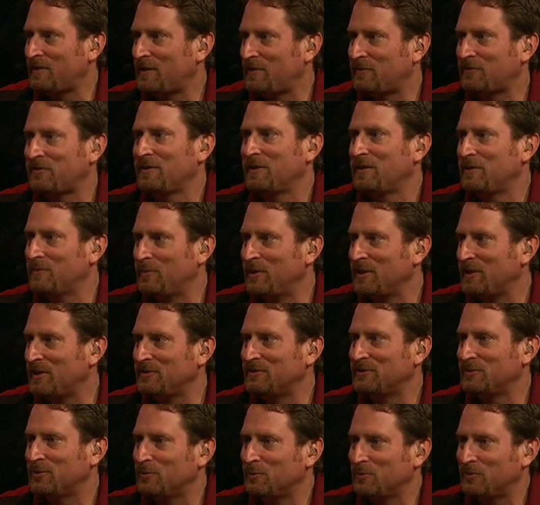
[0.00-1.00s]
us testing it,
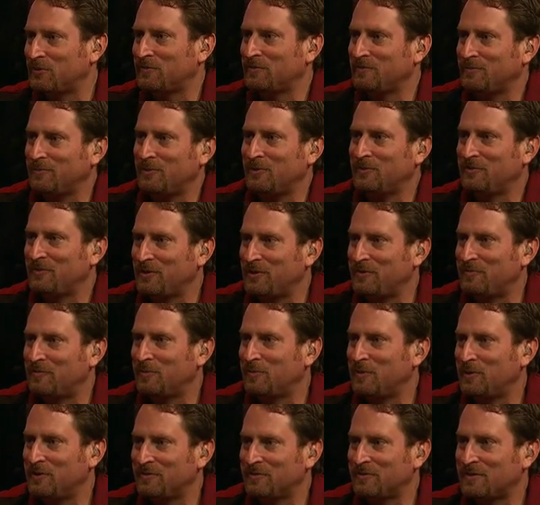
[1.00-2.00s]
making sure it was good
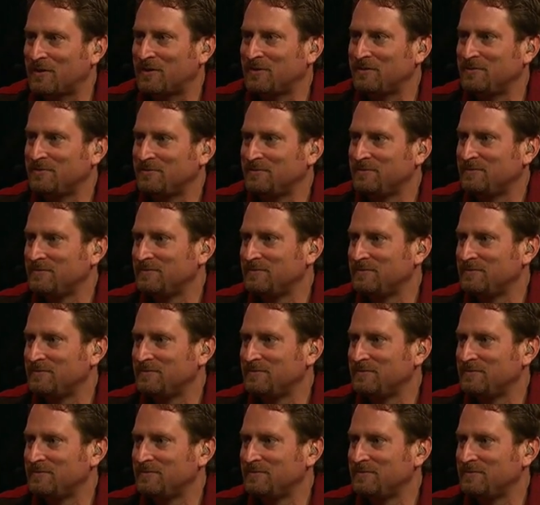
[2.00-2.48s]
for BlizzCon.